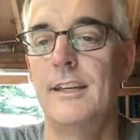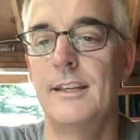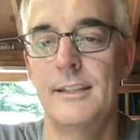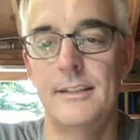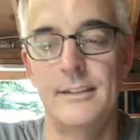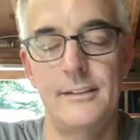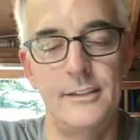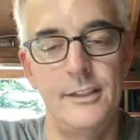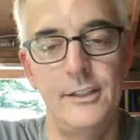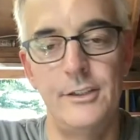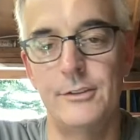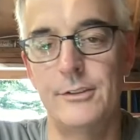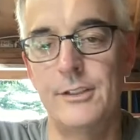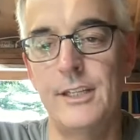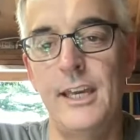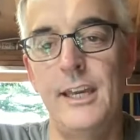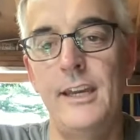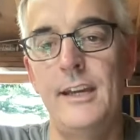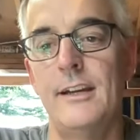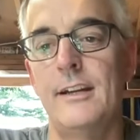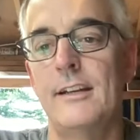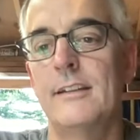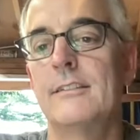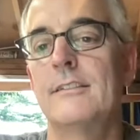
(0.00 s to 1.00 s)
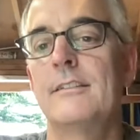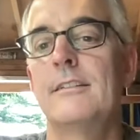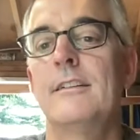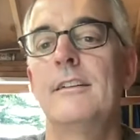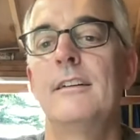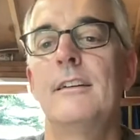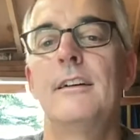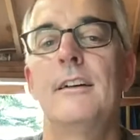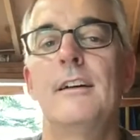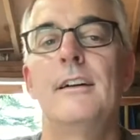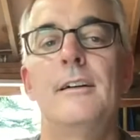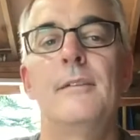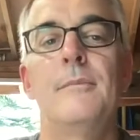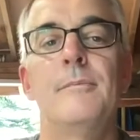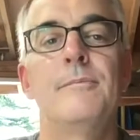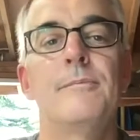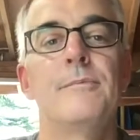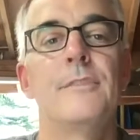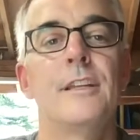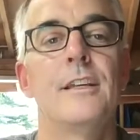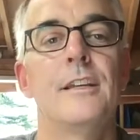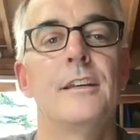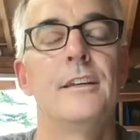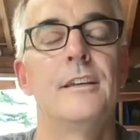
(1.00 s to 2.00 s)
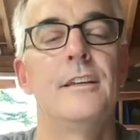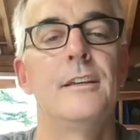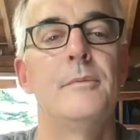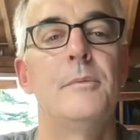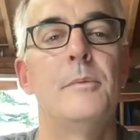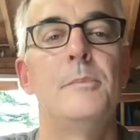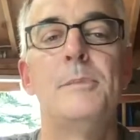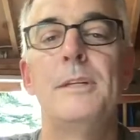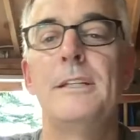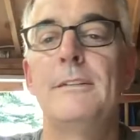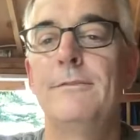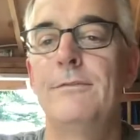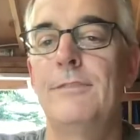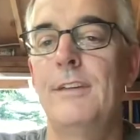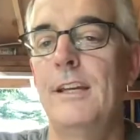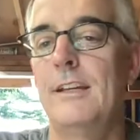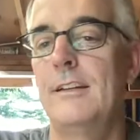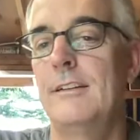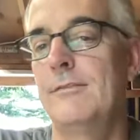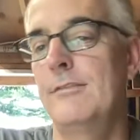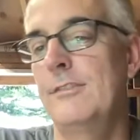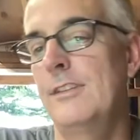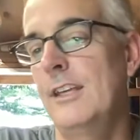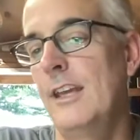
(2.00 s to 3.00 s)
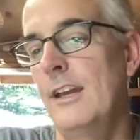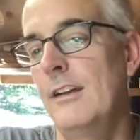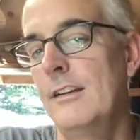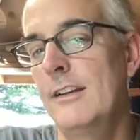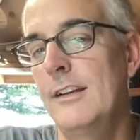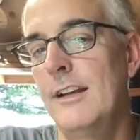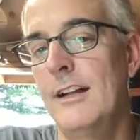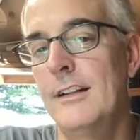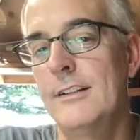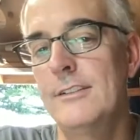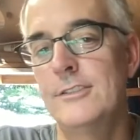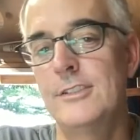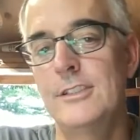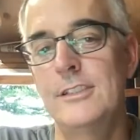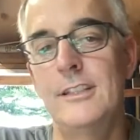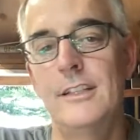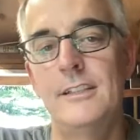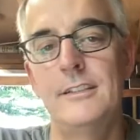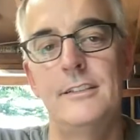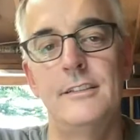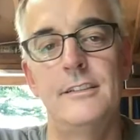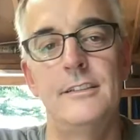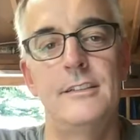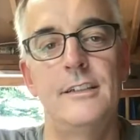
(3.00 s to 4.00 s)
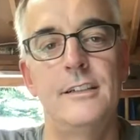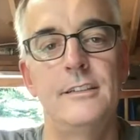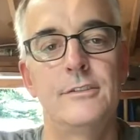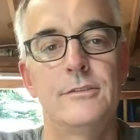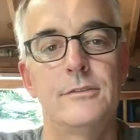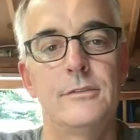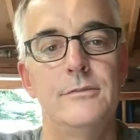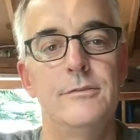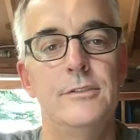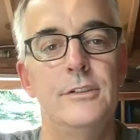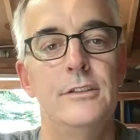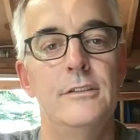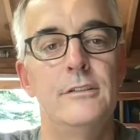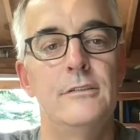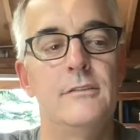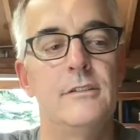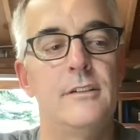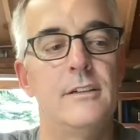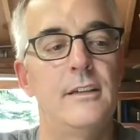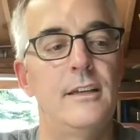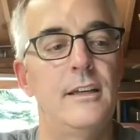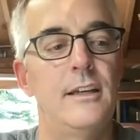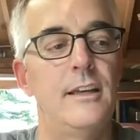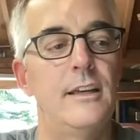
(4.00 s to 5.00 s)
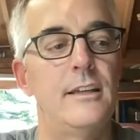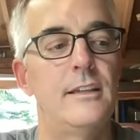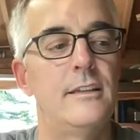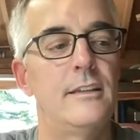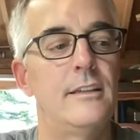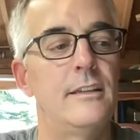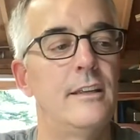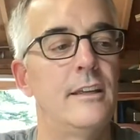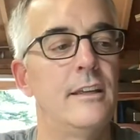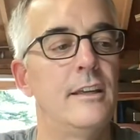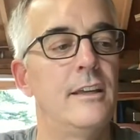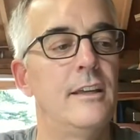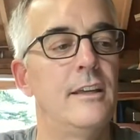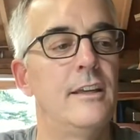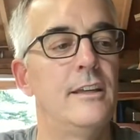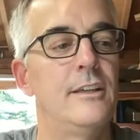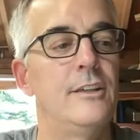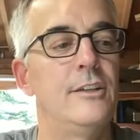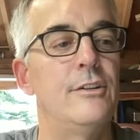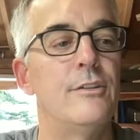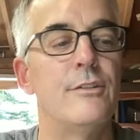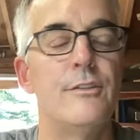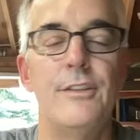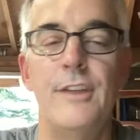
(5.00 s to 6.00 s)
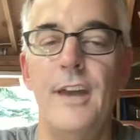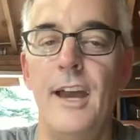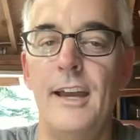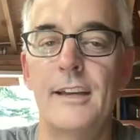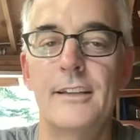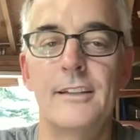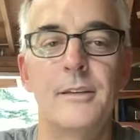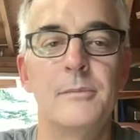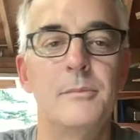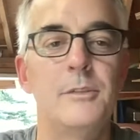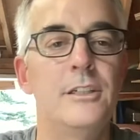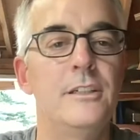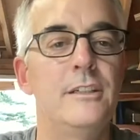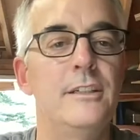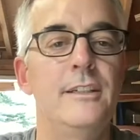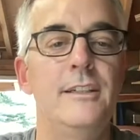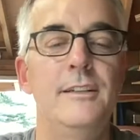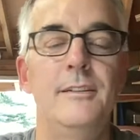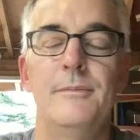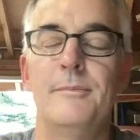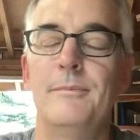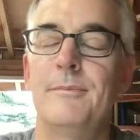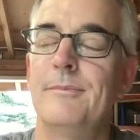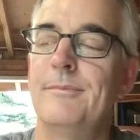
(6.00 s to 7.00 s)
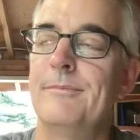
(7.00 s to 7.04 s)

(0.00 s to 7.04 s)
you know, care. I'm a big fan of Careology. They did a nice review, and, you know, that community,